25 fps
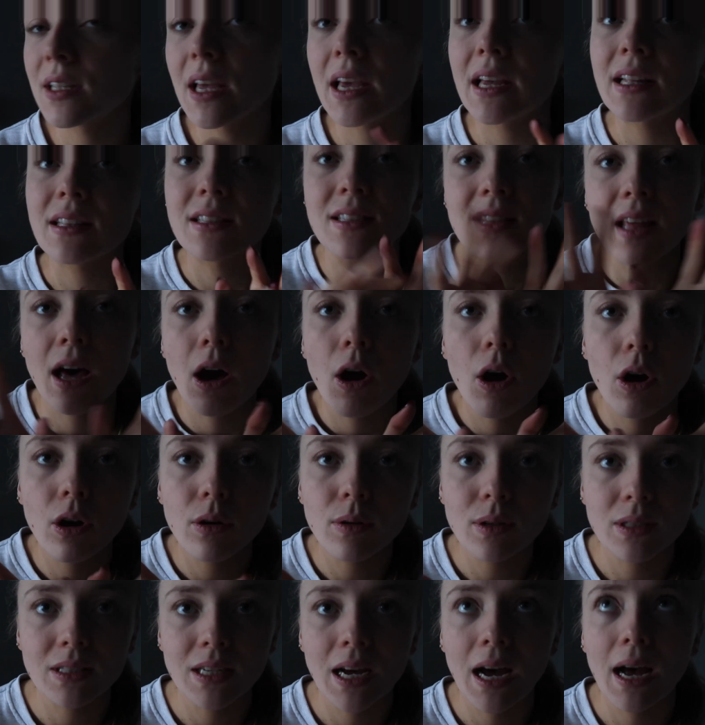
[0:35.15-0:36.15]
It's that
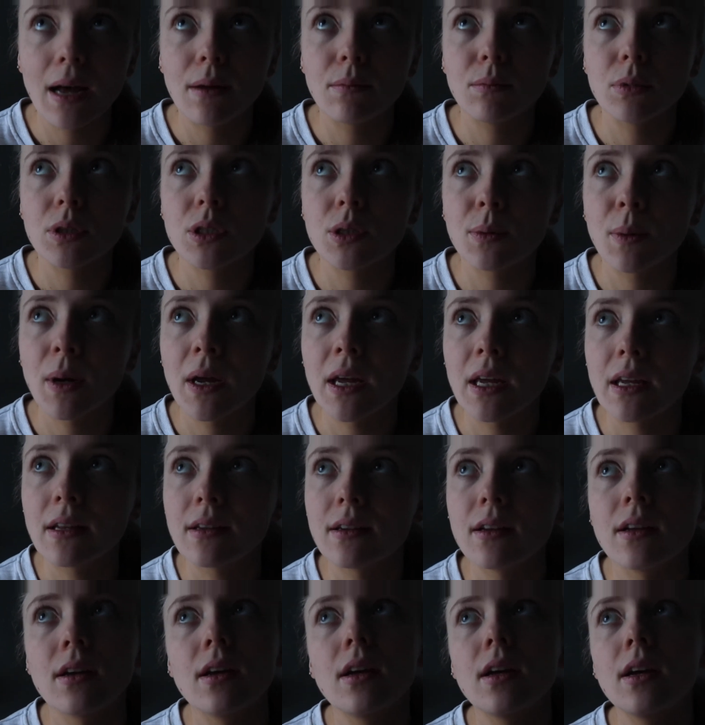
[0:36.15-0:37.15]
awkward time
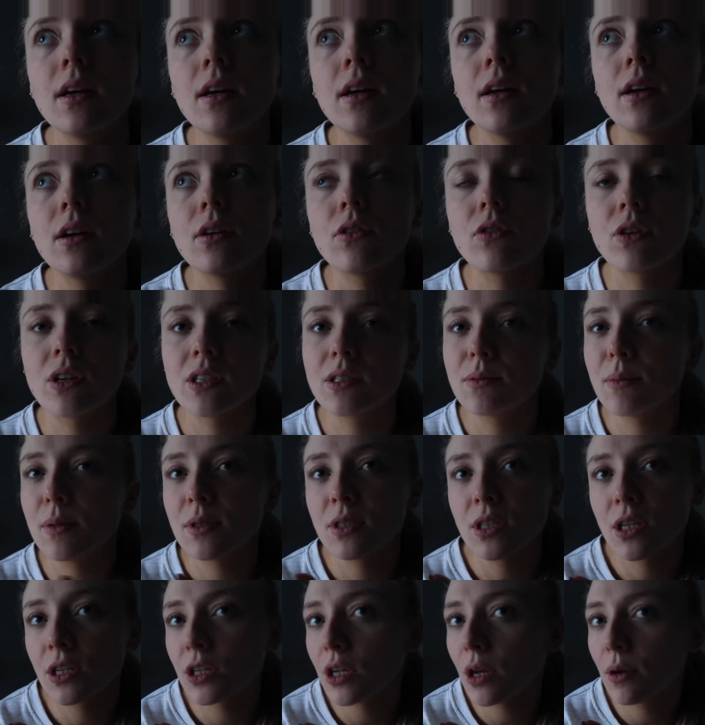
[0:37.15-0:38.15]
between
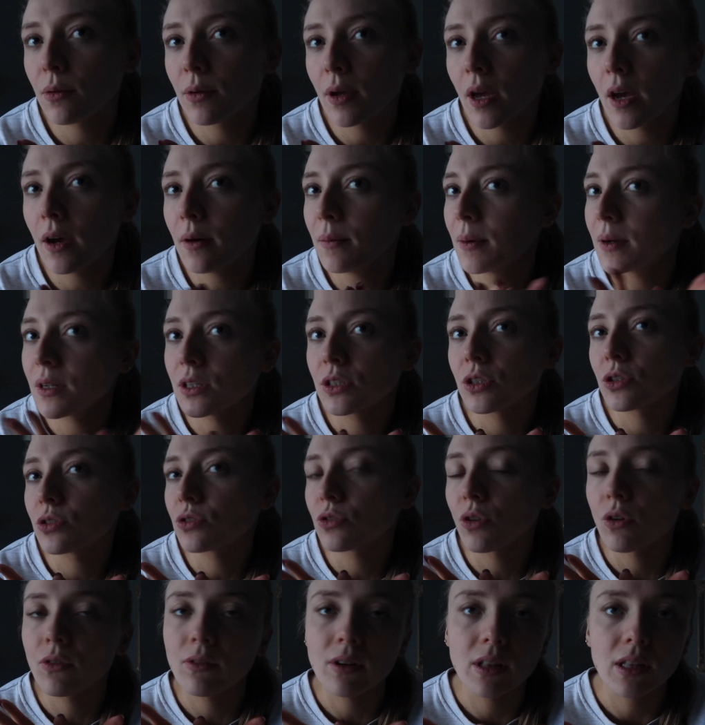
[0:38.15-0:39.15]
Christmas and New Year where you just
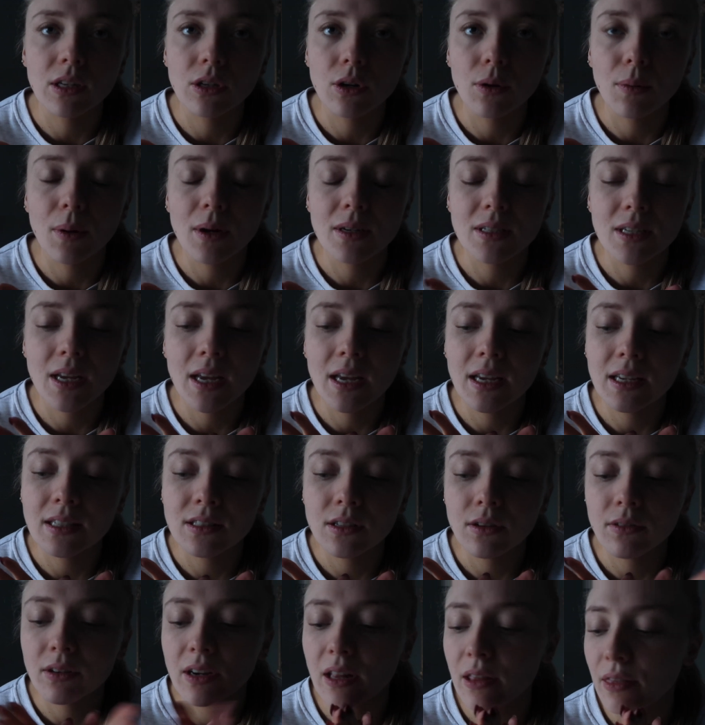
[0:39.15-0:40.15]
don't really know what day it
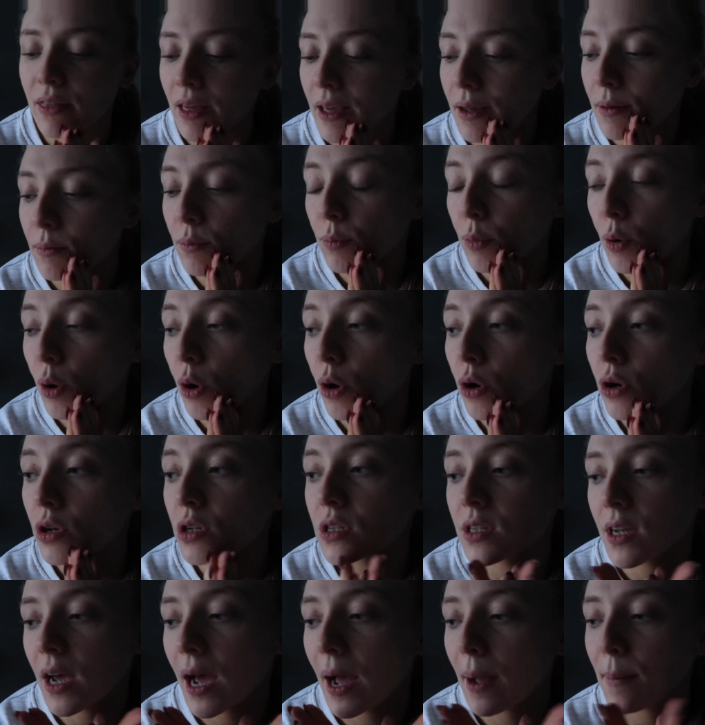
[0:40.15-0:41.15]
is or anything,
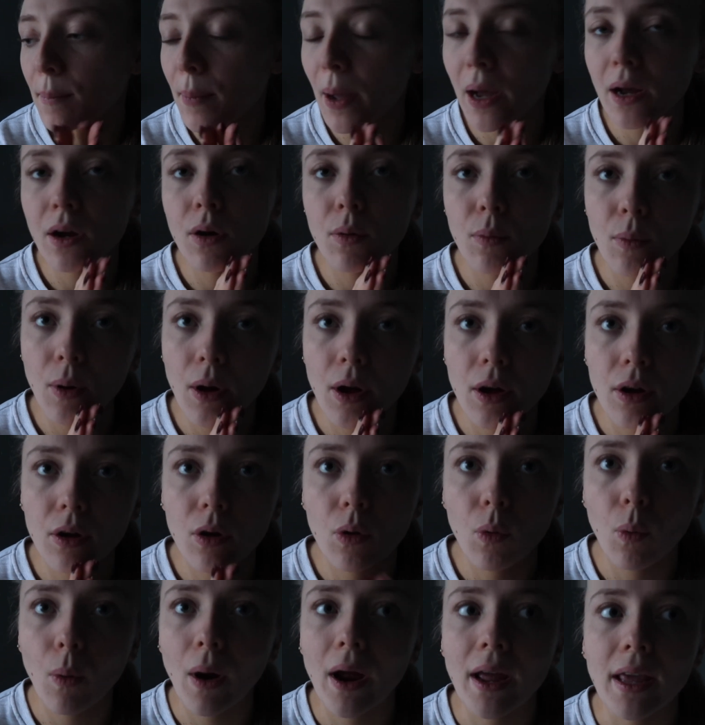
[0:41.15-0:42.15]
but I'm back at work
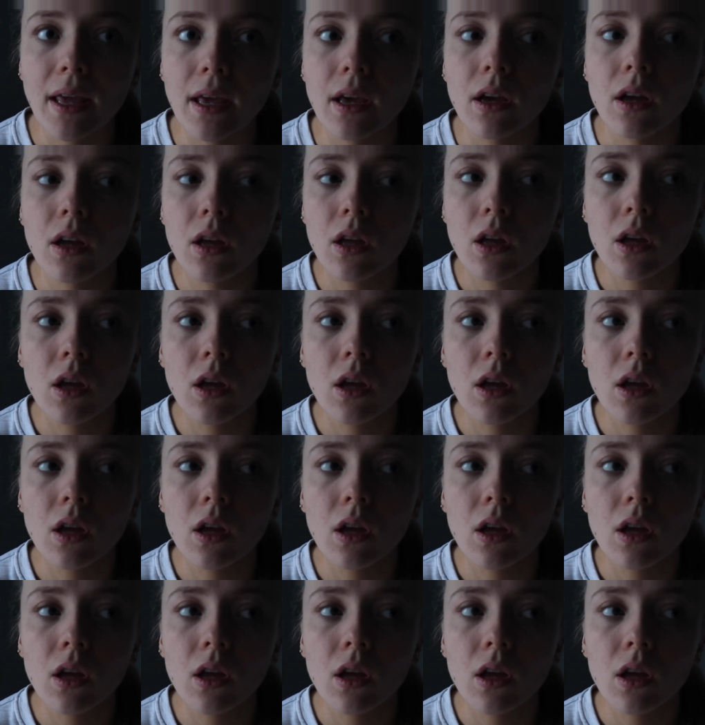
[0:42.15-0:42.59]
quite